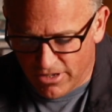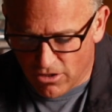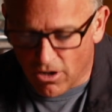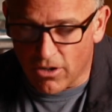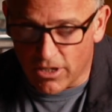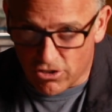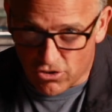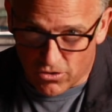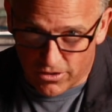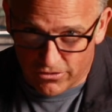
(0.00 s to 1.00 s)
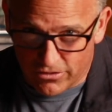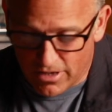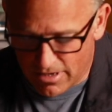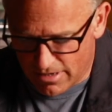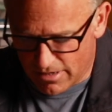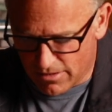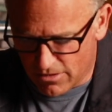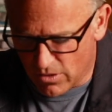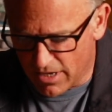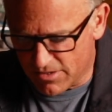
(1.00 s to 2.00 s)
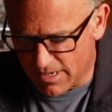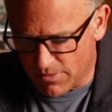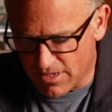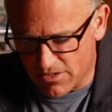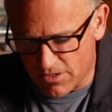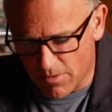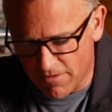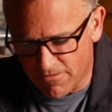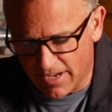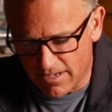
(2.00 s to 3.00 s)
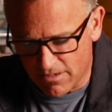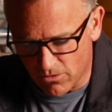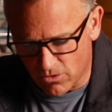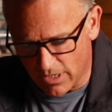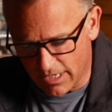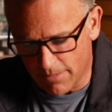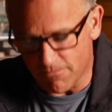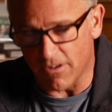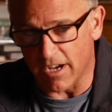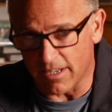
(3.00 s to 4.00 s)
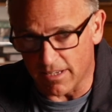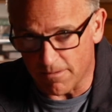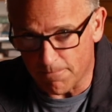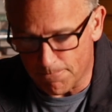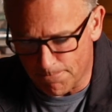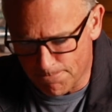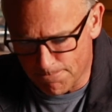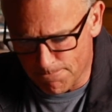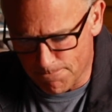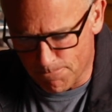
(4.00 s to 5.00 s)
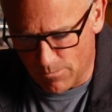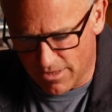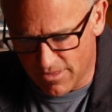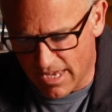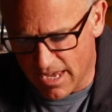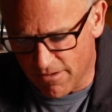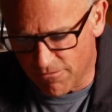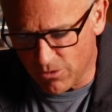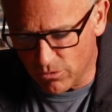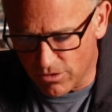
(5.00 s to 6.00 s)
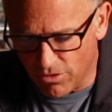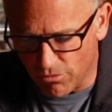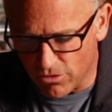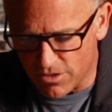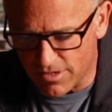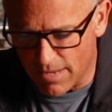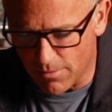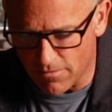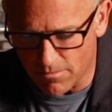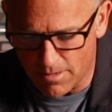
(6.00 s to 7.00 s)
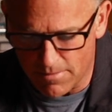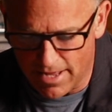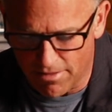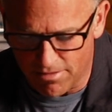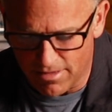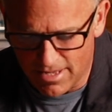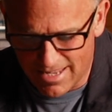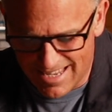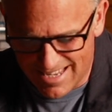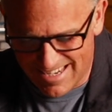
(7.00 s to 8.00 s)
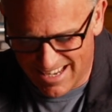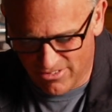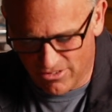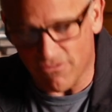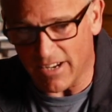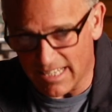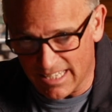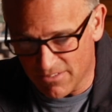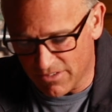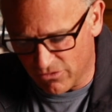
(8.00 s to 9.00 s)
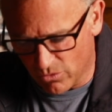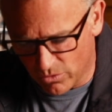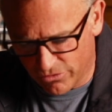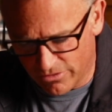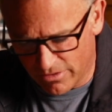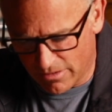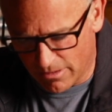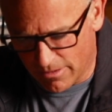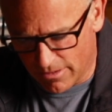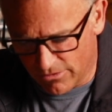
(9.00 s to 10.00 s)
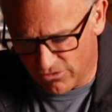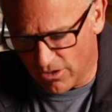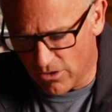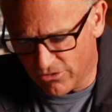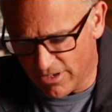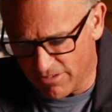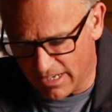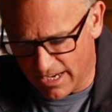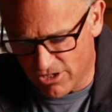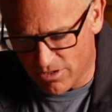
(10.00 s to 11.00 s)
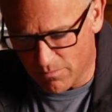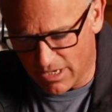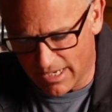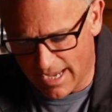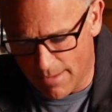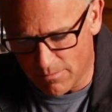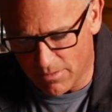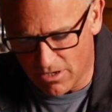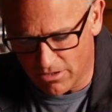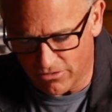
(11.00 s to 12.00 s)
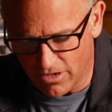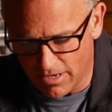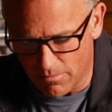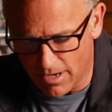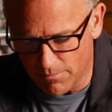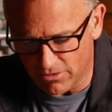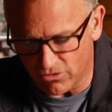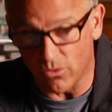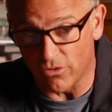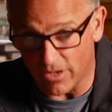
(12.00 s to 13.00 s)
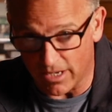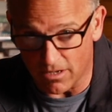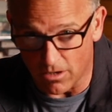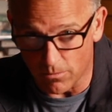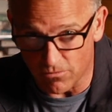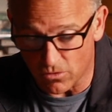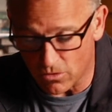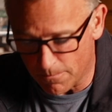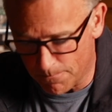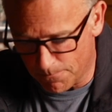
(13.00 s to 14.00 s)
and only choice. Do I accept this as my fate, or do I keep fighting it? The air, filtered through the tape over my mouth, tastes faintly of exhaust. Slow suffocation by carbon monoxide might be as good as I can hope for.